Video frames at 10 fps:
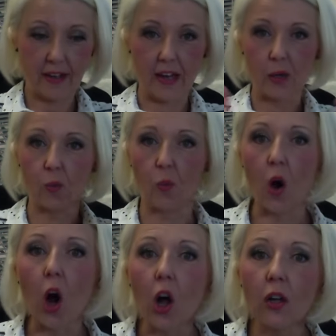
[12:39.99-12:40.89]
a
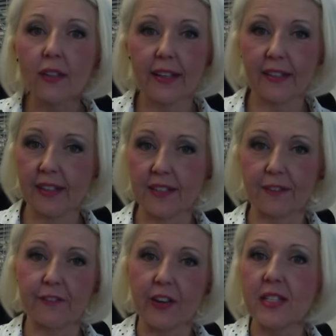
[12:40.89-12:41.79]
wall and a
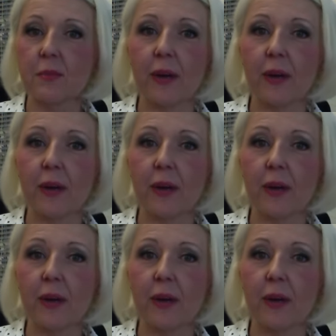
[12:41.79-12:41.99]
defense